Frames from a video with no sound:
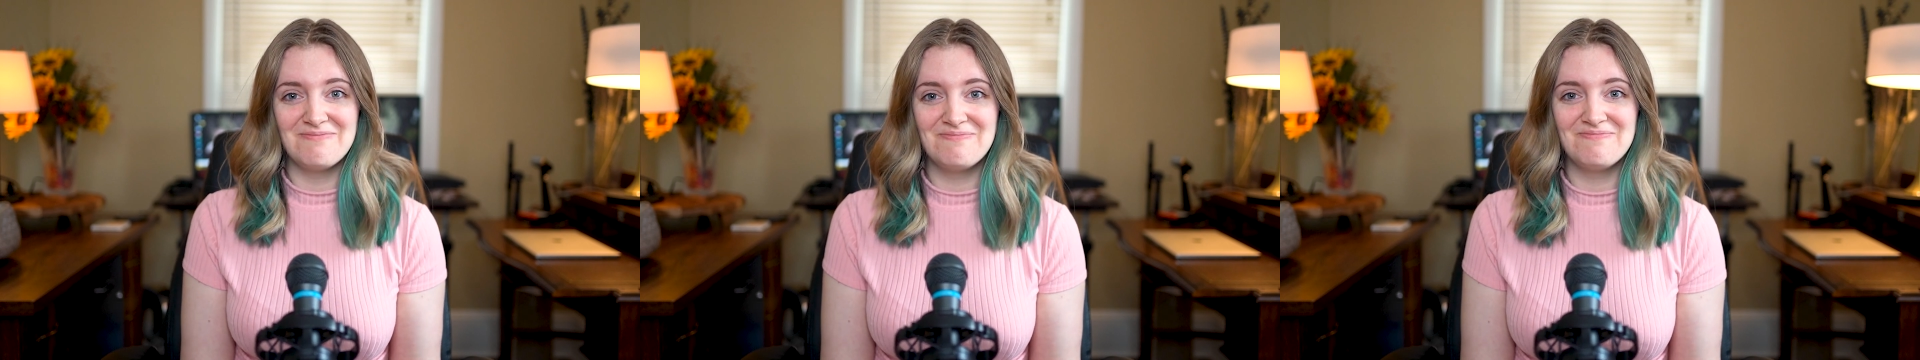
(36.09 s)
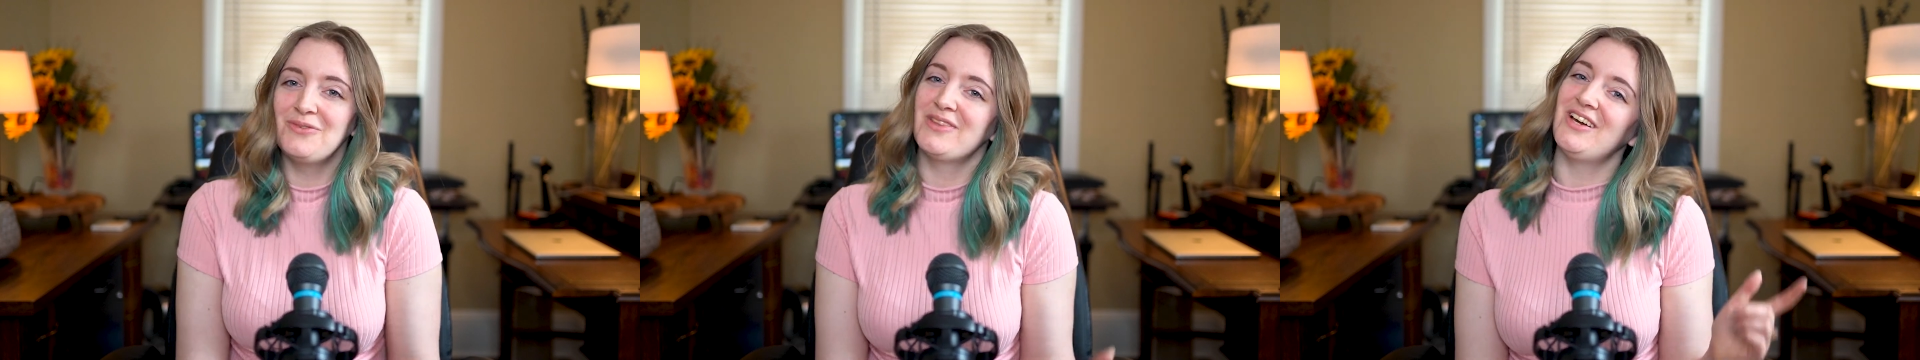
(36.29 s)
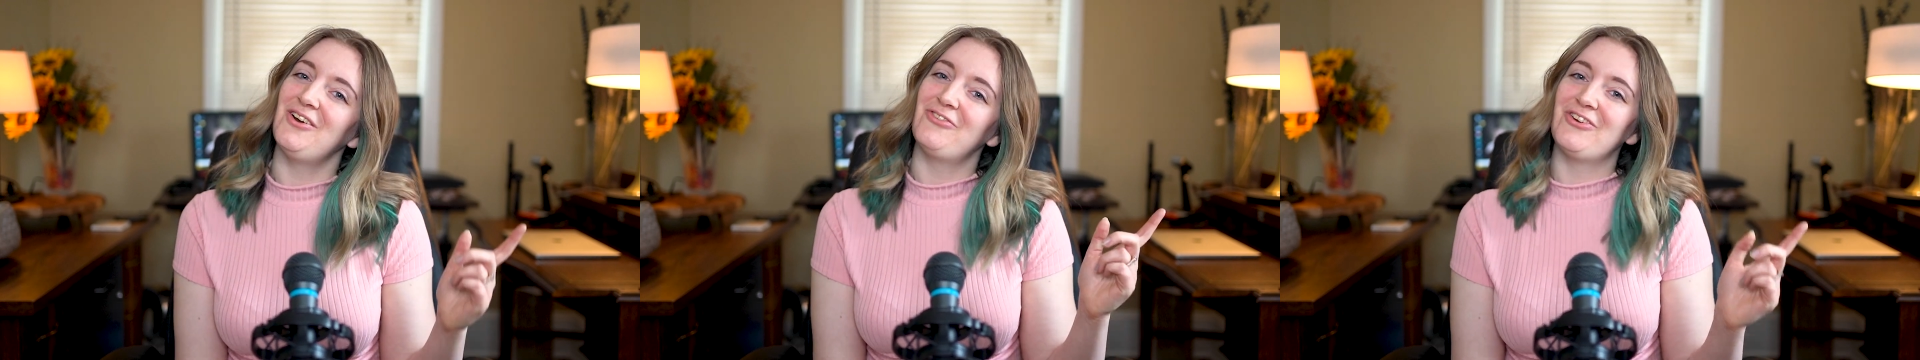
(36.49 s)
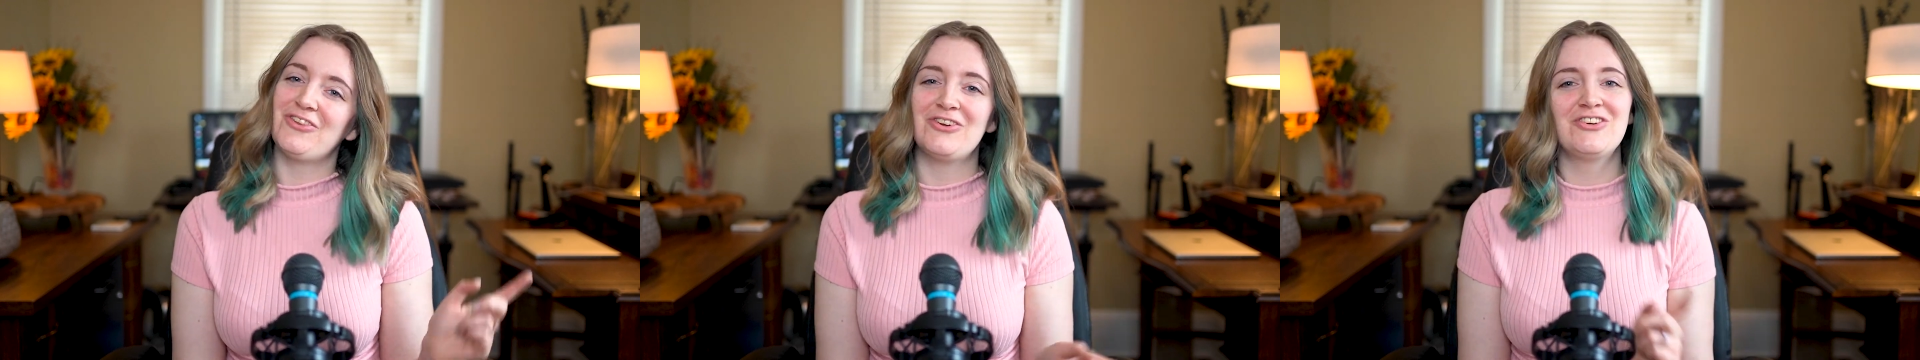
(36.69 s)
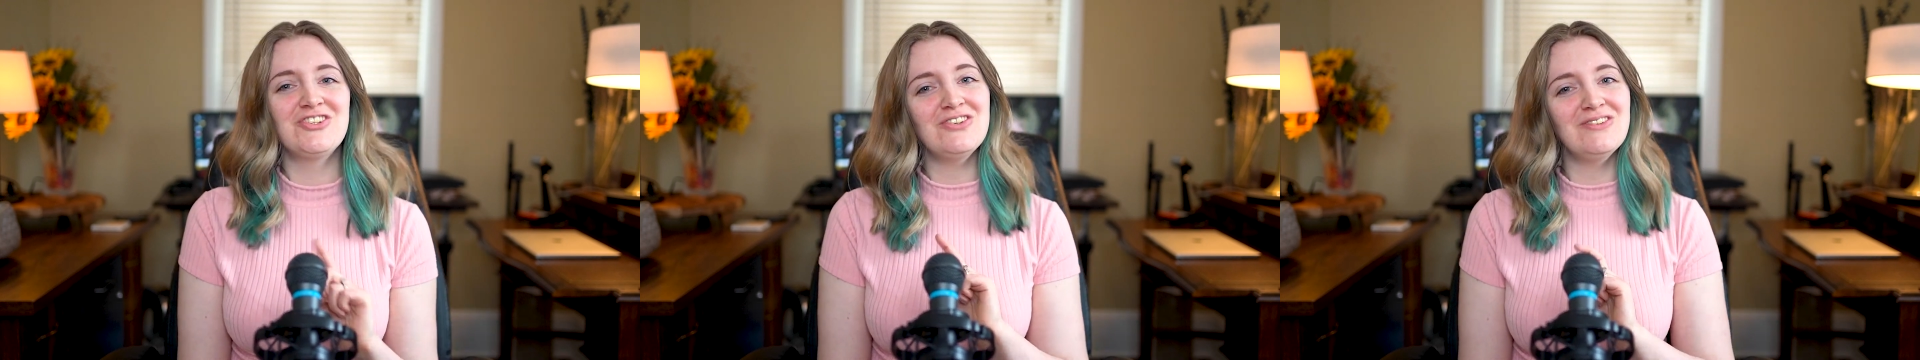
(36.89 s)
And without
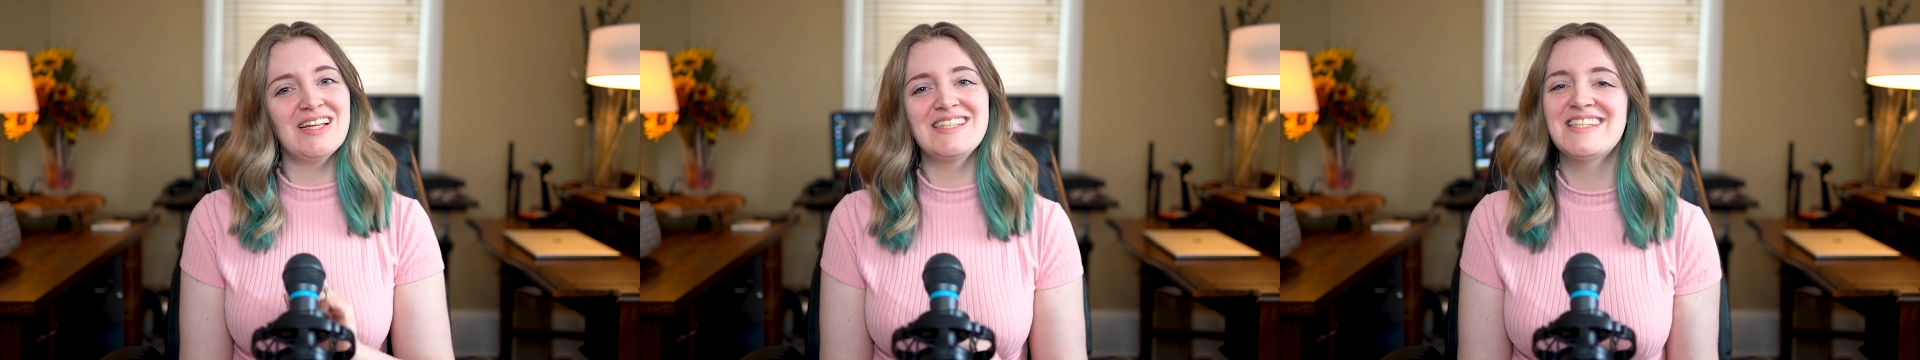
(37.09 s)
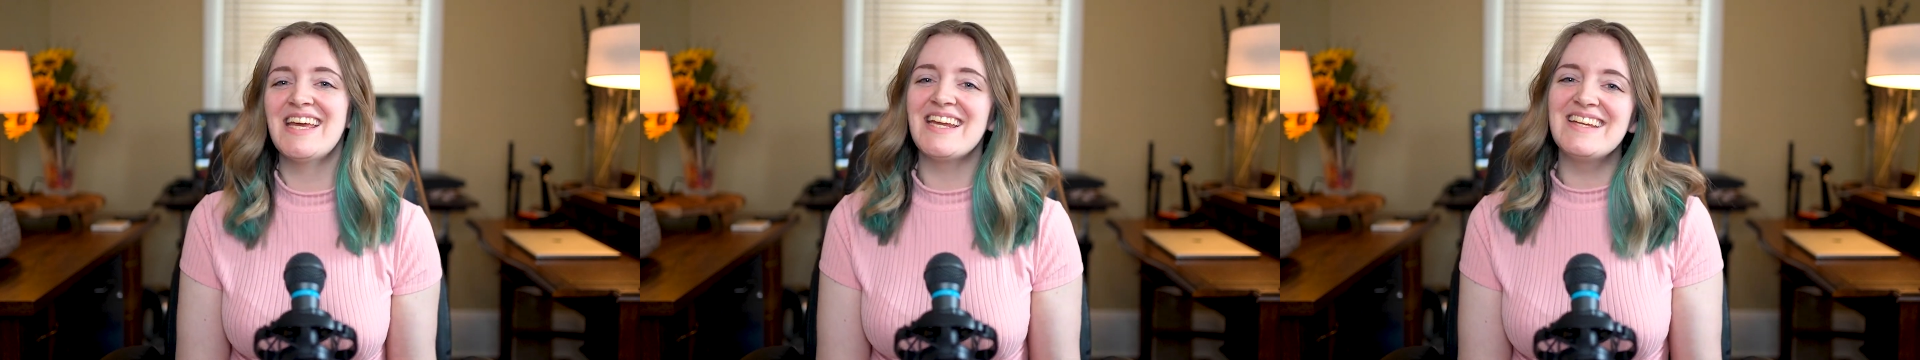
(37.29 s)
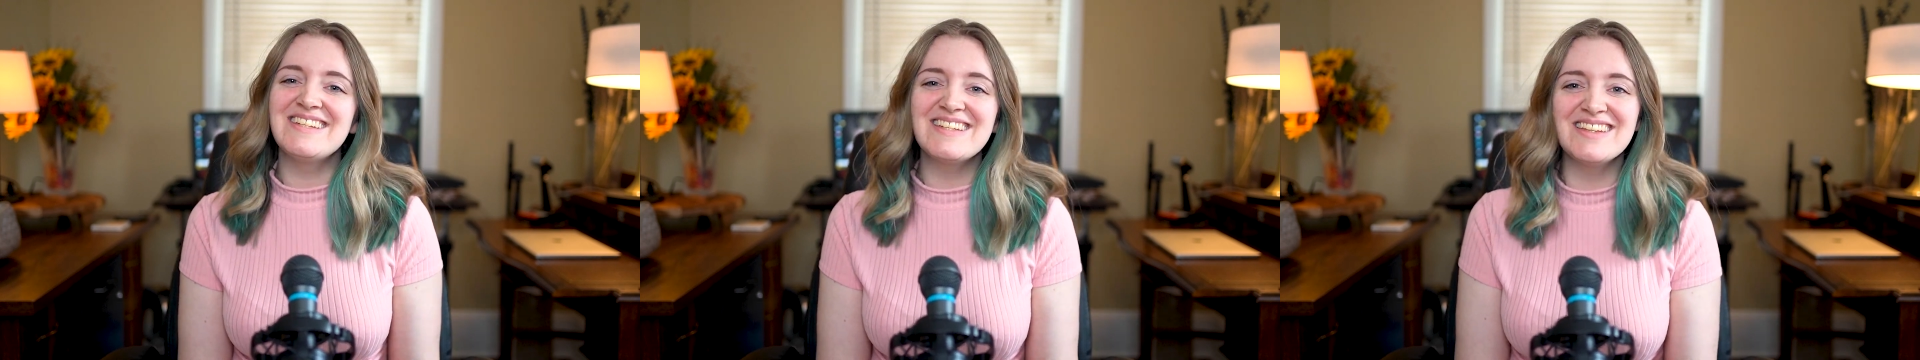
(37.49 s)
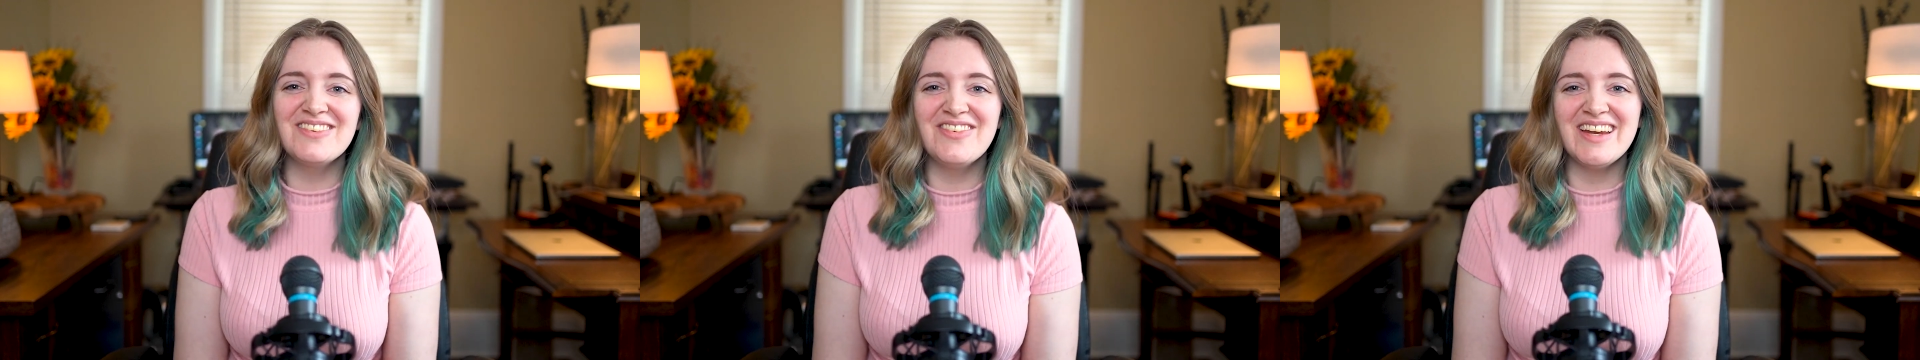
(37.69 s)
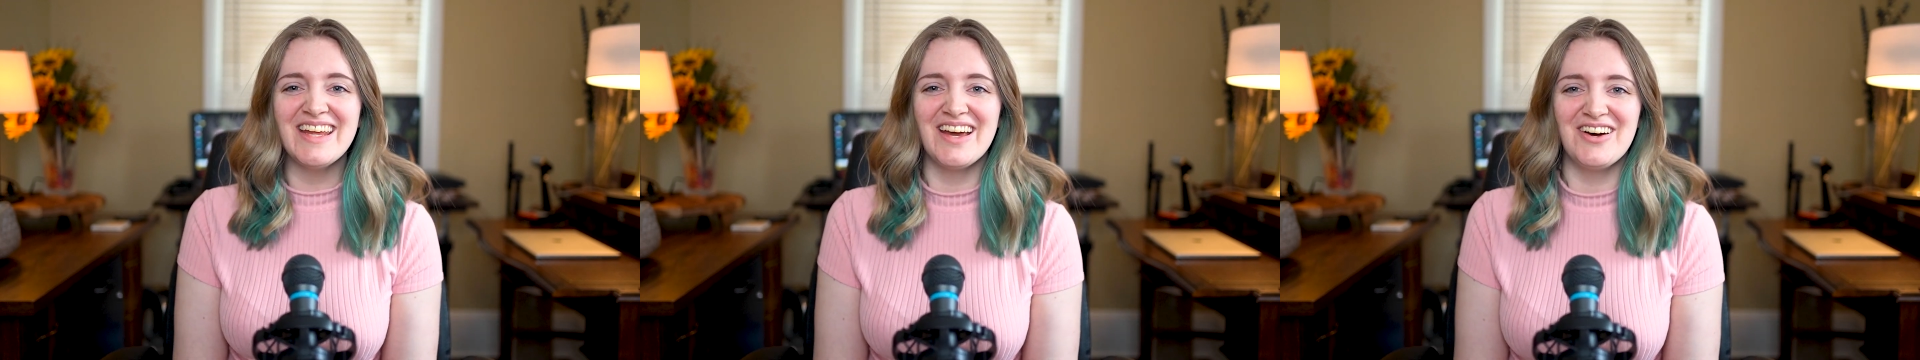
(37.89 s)
further ado, let's get into the
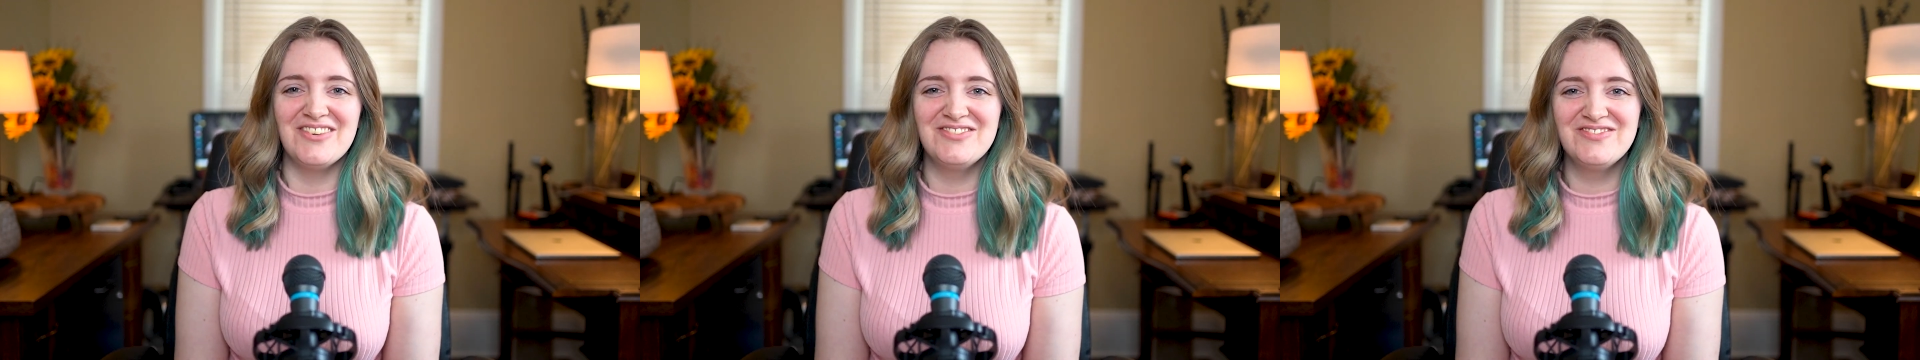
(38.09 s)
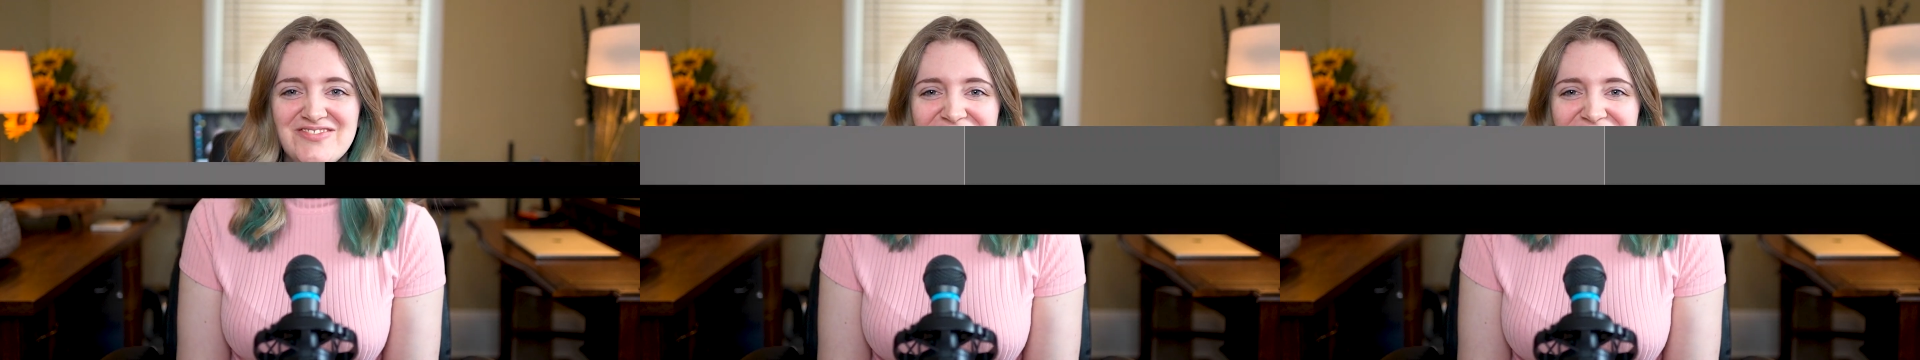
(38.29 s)
video.